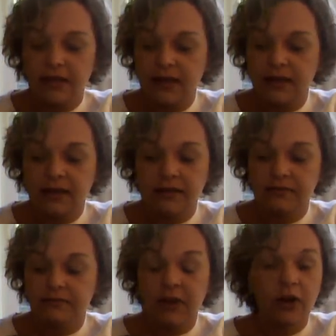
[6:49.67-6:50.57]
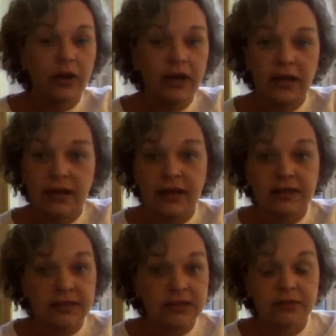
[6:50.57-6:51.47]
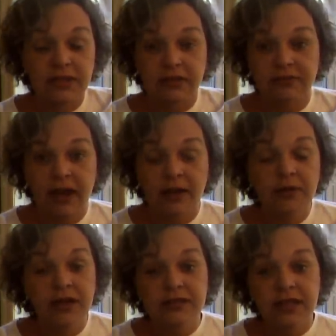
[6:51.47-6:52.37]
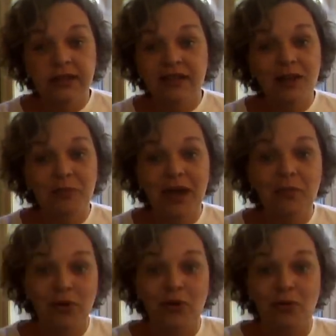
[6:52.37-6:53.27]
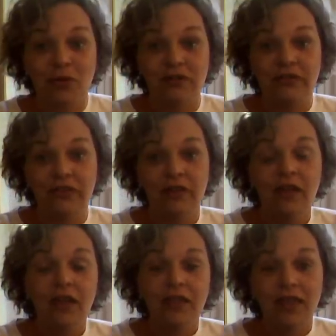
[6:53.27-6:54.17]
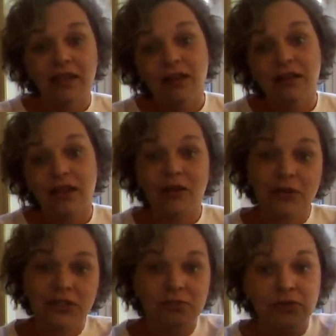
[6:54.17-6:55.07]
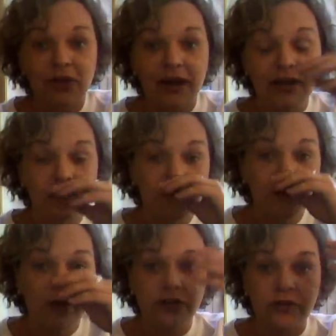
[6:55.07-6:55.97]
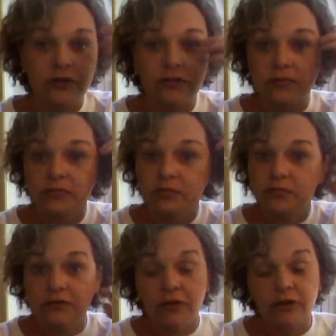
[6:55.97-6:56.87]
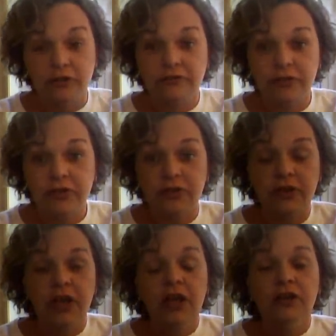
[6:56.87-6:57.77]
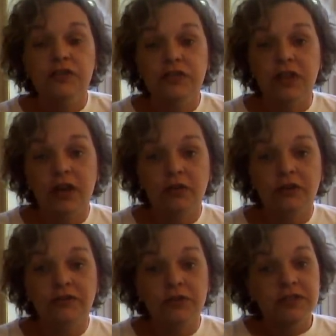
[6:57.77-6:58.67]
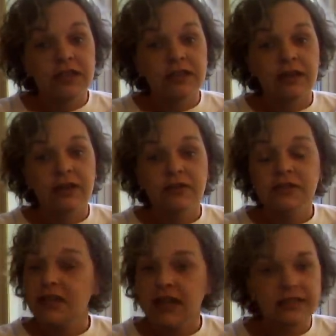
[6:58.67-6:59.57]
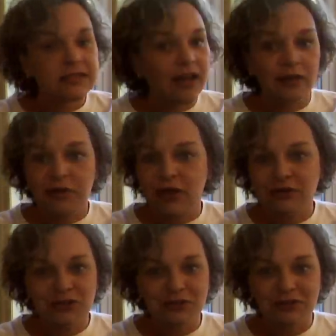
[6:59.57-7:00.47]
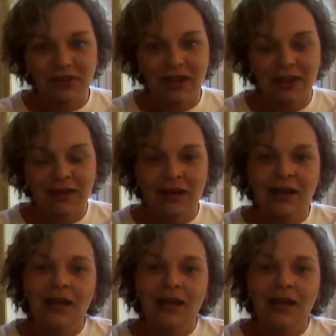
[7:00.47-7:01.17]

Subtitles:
They very easy to identify because they look like peppercorns. They look like what you would grind up and put on your food. So if you see those, it's time to go to a vet.